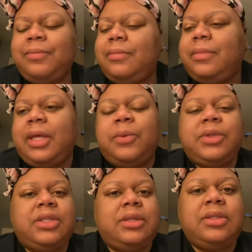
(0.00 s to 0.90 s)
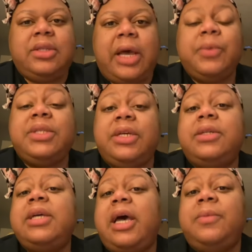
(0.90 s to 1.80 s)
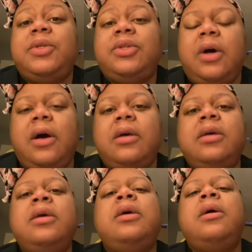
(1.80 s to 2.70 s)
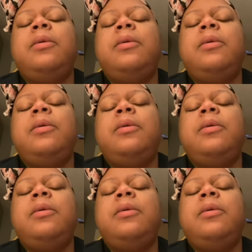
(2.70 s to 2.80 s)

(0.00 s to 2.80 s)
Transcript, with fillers: They would just, that was their time to talk. Legion.